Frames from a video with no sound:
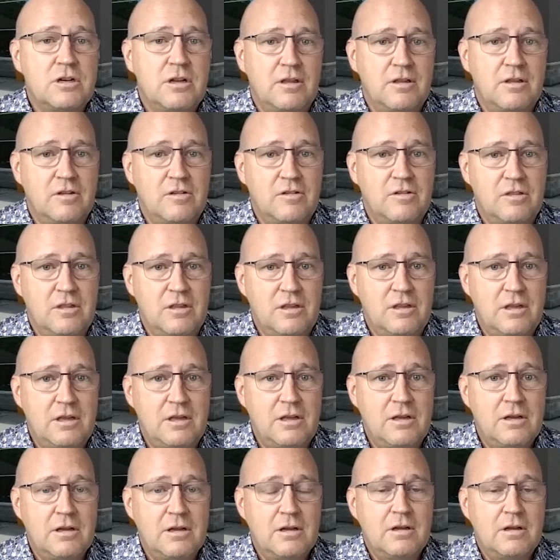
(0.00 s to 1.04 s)
is
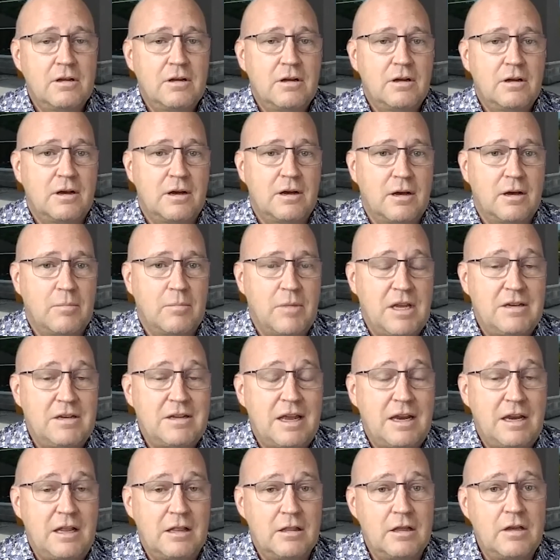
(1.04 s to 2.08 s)
the
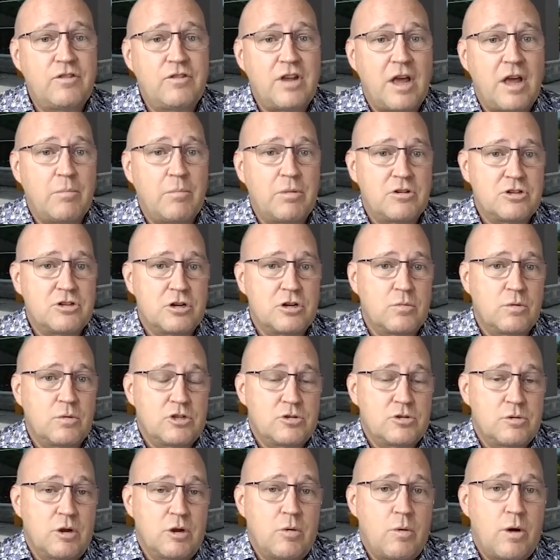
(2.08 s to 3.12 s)
maintaining leaf temperature,
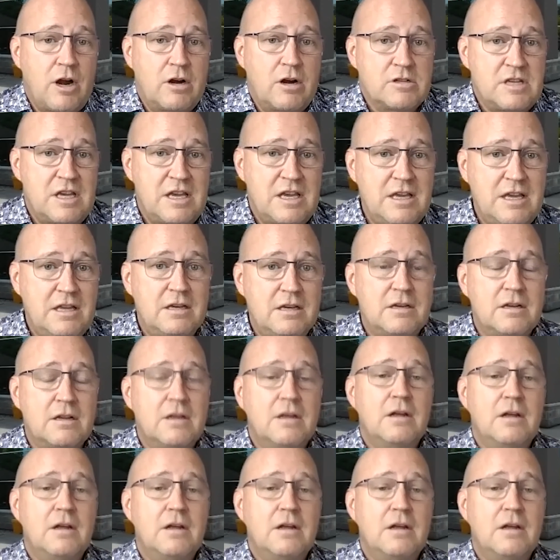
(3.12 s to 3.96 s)
which requires heat.